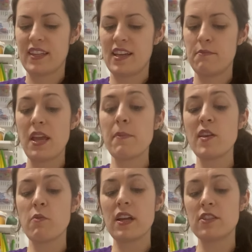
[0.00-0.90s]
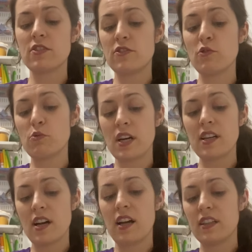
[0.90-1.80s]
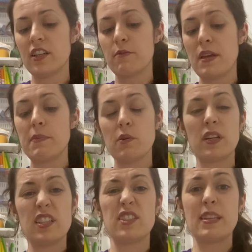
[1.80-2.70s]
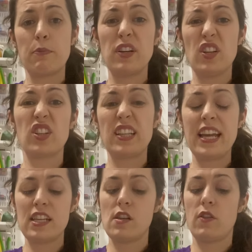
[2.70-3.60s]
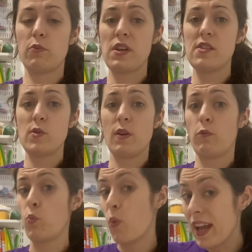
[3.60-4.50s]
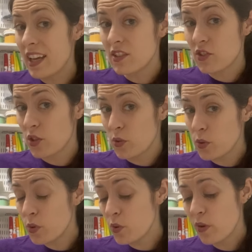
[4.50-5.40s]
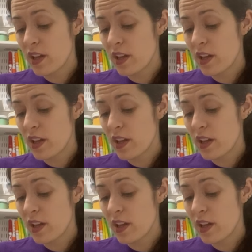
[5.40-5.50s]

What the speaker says: And maybe you wanna just do 1 color, or maybe you wanna separate your clay into 3 so you have white, 2.